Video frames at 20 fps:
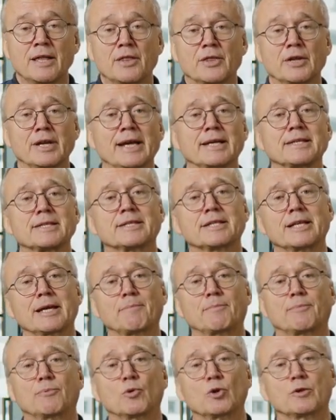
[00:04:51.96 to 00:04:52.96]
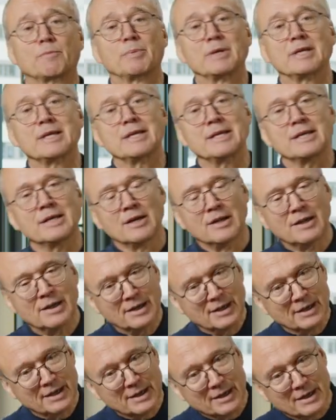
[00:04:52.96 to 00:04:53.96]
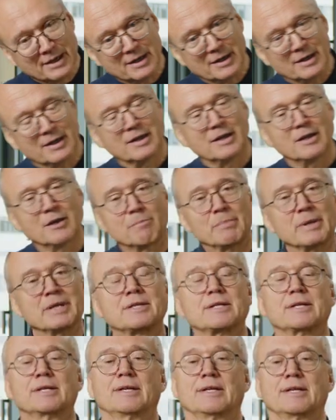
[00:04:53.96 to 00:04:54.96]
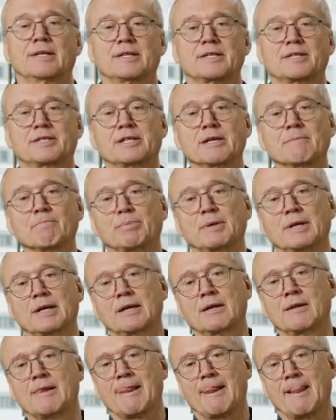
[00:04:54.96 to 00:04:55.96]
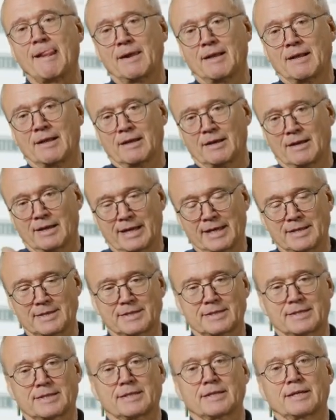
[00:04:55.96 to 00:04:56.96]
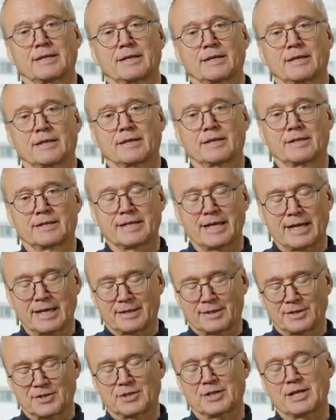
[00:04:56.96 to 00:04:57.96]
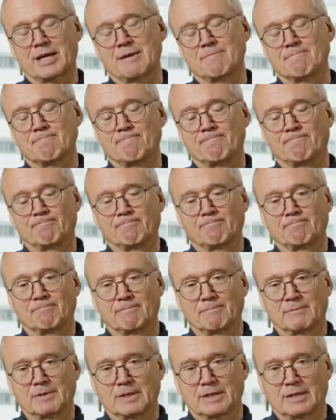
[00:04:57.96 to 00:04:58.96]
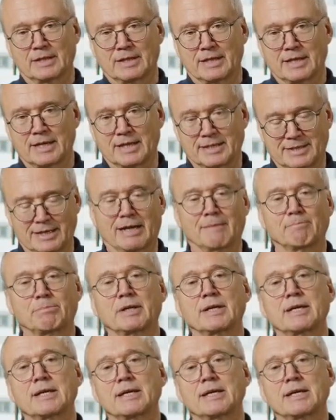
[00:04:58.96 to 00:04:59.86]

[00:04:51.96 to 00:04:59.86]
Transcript: The next step would be a bit simpler. Let's take the same example